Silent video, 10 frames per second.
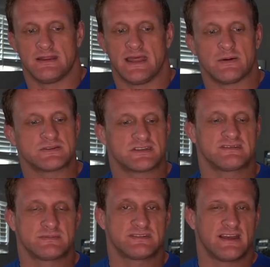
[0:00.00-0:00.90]
That was just
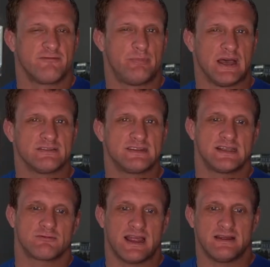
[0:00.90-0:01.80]
some stuff bouncing
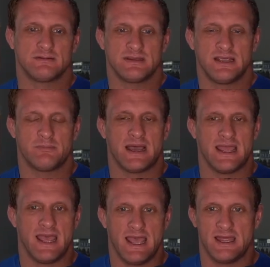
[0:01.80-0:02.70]
around in my
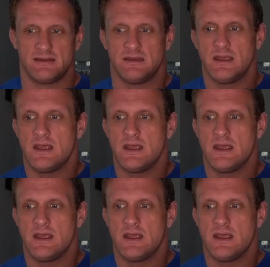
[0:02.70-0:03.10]
head